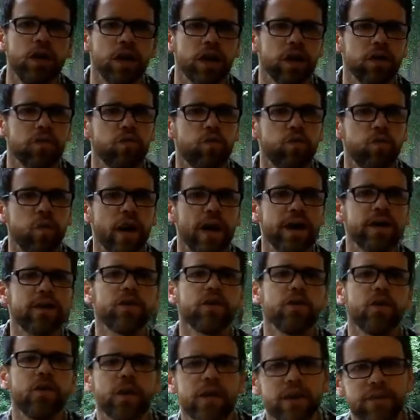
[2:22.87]
kind of wetter,
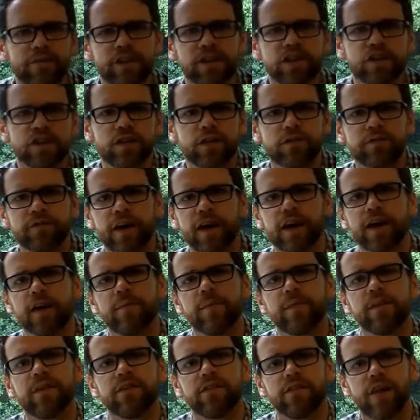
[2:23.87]
low elevation
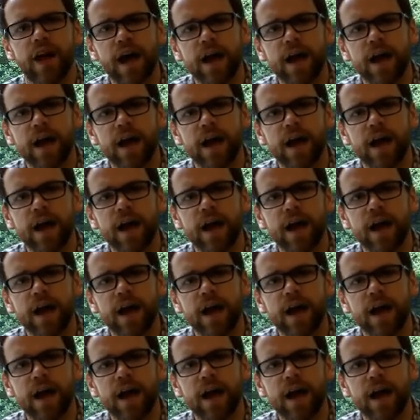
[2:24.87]
environments,